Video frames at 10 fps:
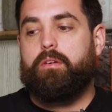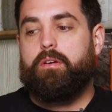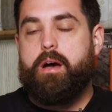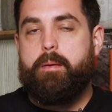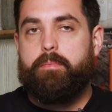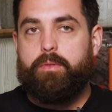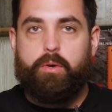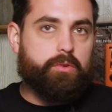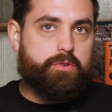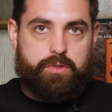Um,
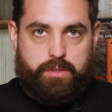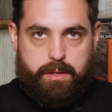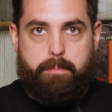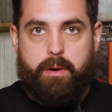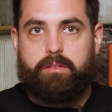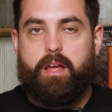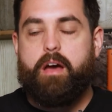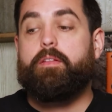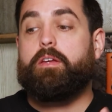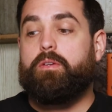those are just must
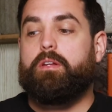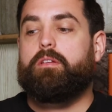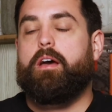have that you need